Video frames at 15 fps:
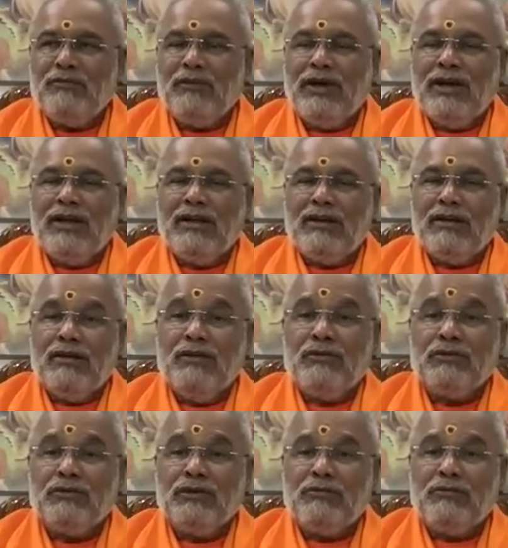By error
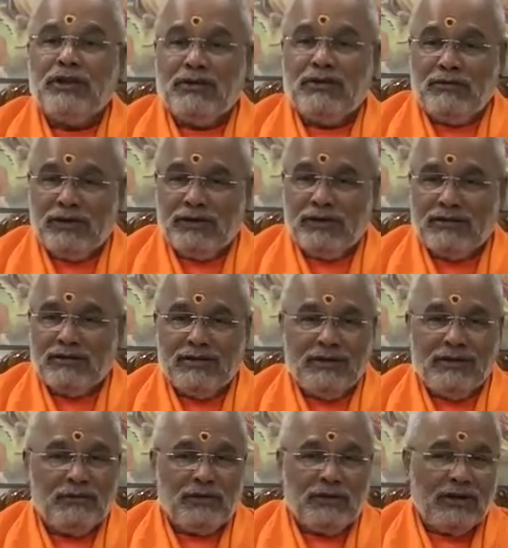took the breakfast.
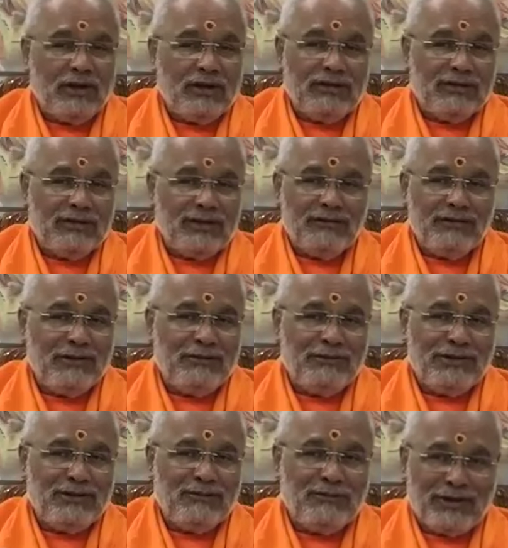Now he can't survive
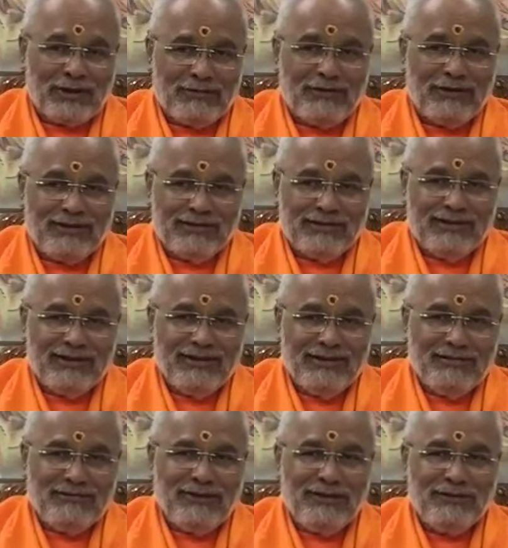with the breakfast.
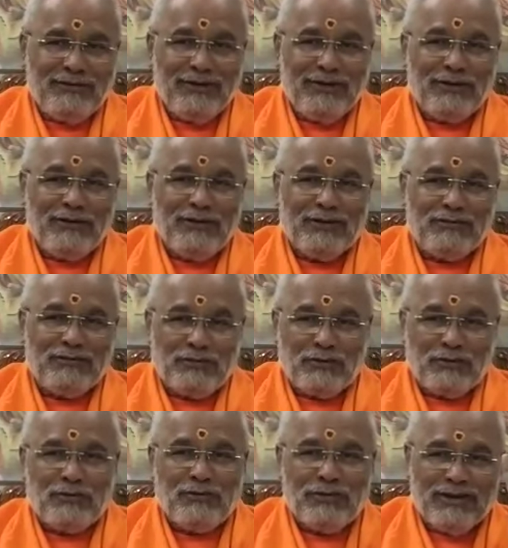When fellow has
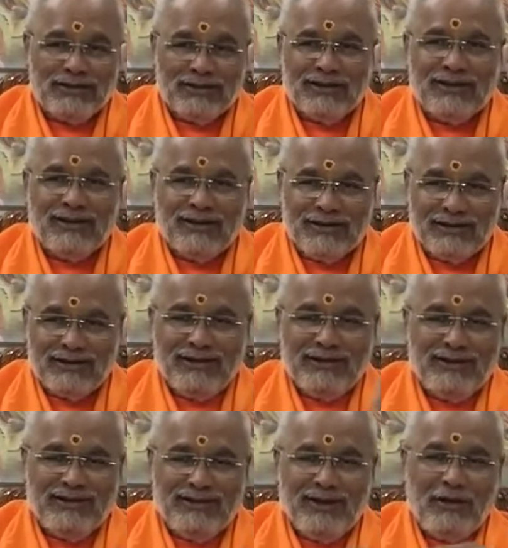4 meals a day,
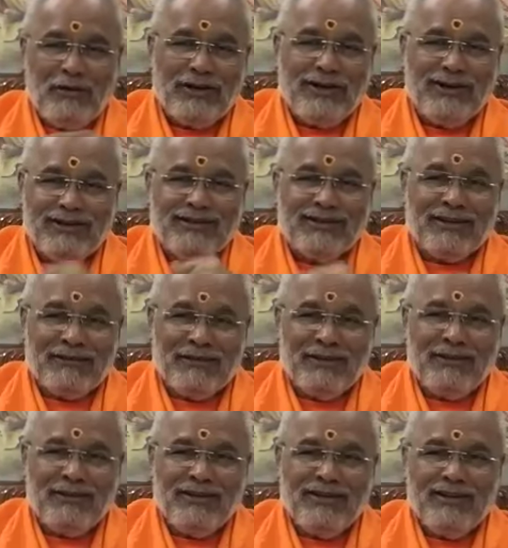how can he
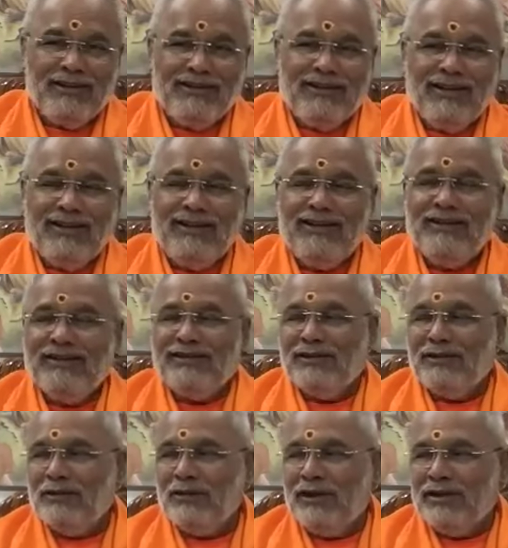survive? Then he
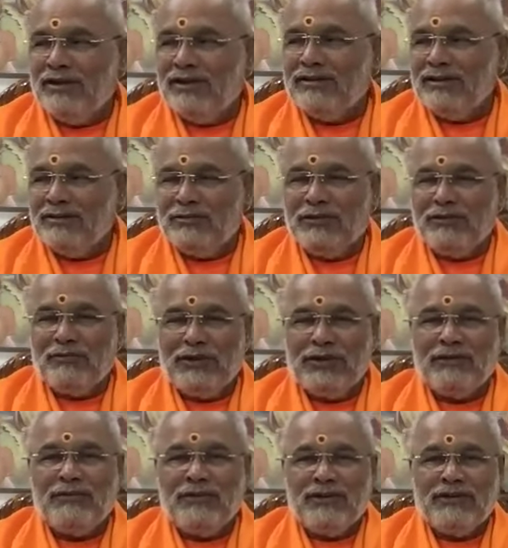says, chalo, aaj exception.
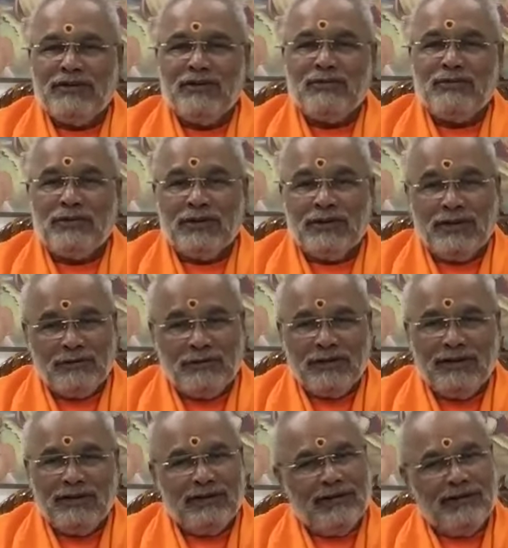Breakfast is
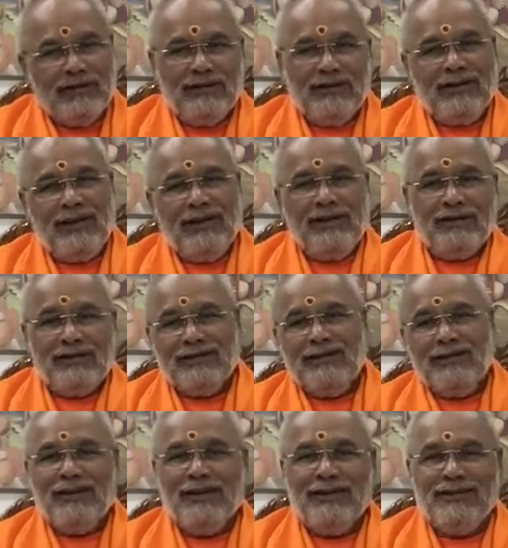forgiven. I'll take
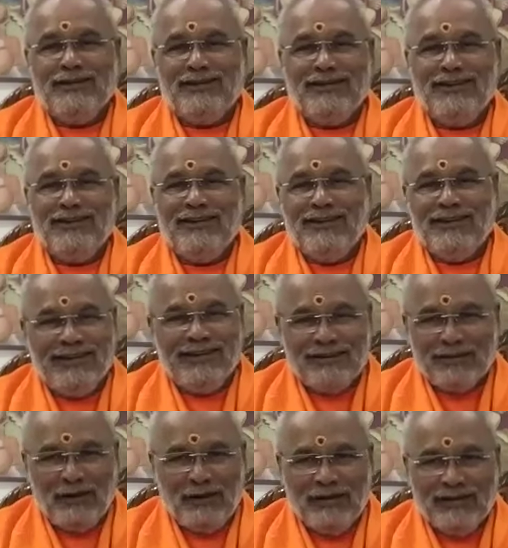the lunch.
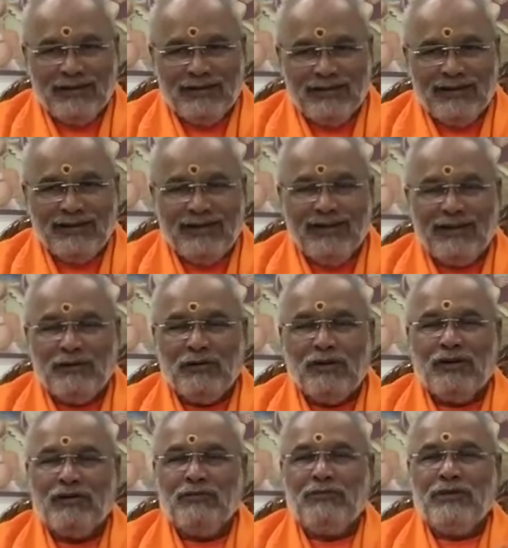That's all. Then they have a
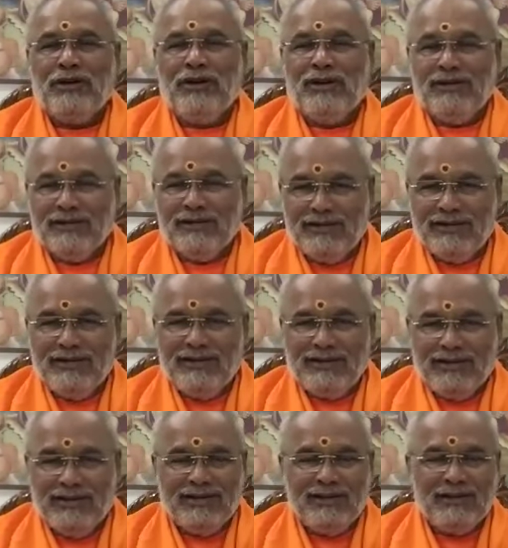lot of paral
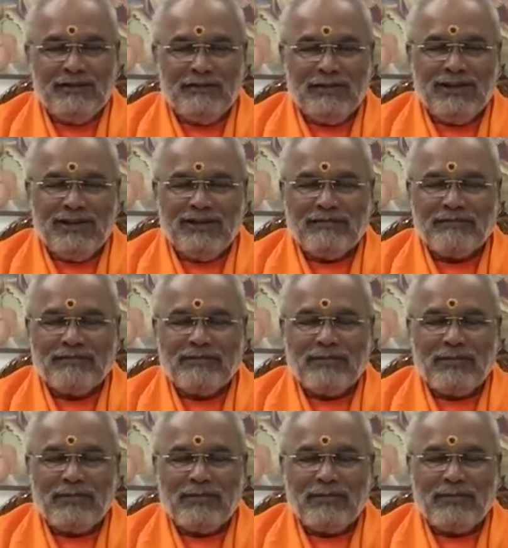in the evening.